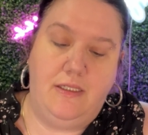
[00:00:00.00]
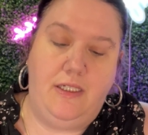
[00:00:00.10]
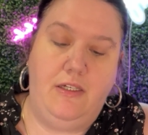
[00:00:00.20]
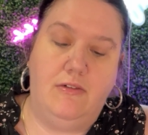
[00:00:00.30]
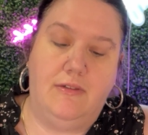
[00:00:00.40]

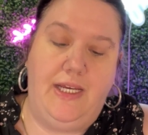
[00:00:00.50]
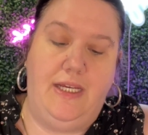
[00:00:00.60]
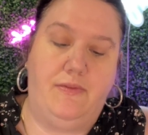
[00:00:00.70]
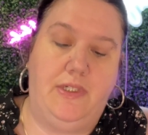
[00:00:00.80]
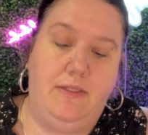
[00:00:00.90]
you don't
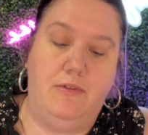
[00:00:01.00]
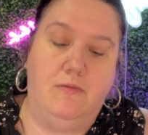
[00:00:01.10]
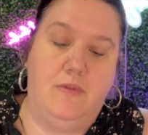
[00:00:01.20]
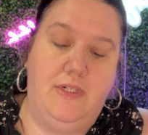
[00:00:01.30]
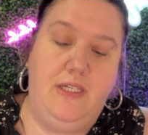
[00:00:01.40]
have to even
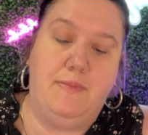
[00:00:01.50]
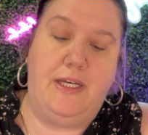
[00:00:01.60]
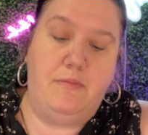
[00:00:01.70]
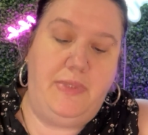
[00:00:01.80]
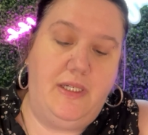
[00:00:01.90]
worry
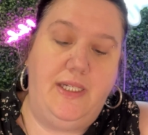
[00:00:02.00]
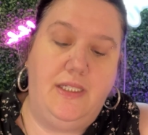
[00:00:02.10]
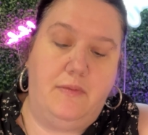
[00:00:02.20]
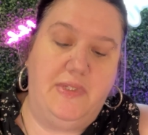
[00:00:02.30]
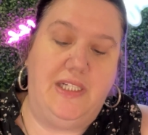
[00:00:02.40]
about building
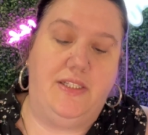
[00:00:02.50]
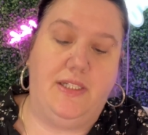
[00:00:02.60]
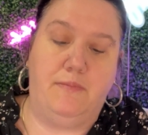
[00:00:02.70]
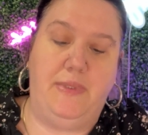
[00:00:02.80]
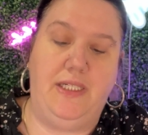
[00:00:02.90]
a blush
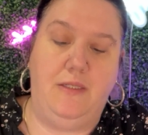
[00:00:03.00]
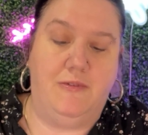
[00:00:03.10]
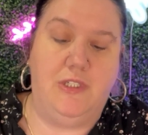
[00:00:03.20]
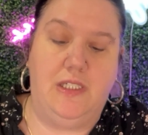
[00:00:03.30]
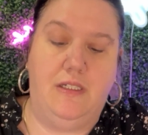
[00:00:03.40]
up
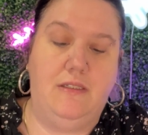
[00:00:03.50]
anymore.